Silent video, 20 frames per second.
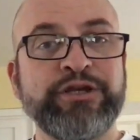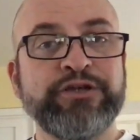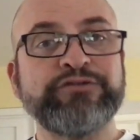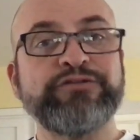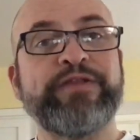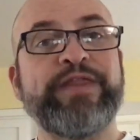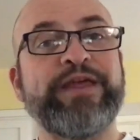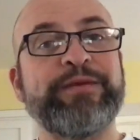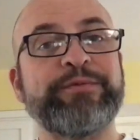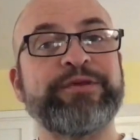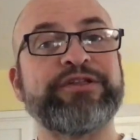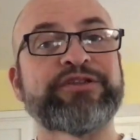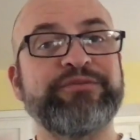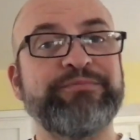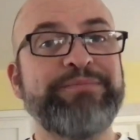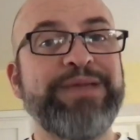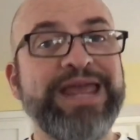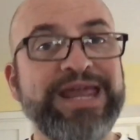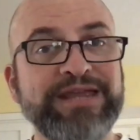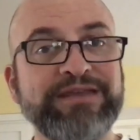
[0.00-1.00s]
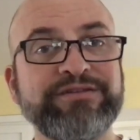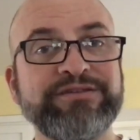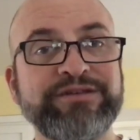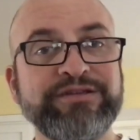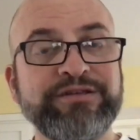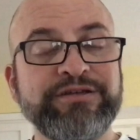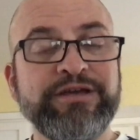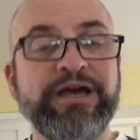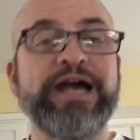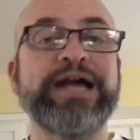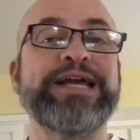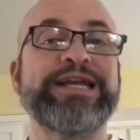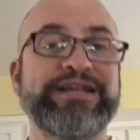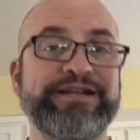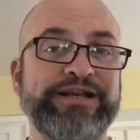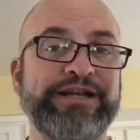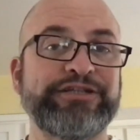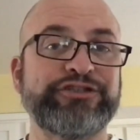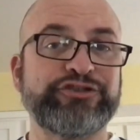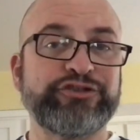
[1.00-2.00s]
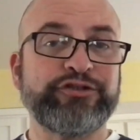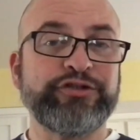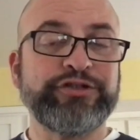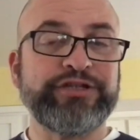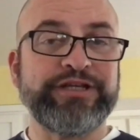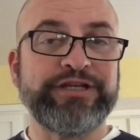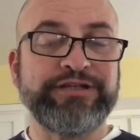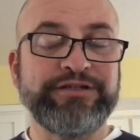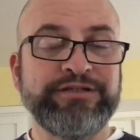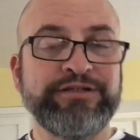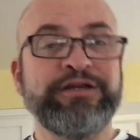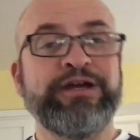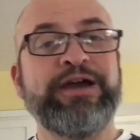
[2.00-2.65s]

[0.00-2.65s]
so that when it's baked, I get a nicer cookie.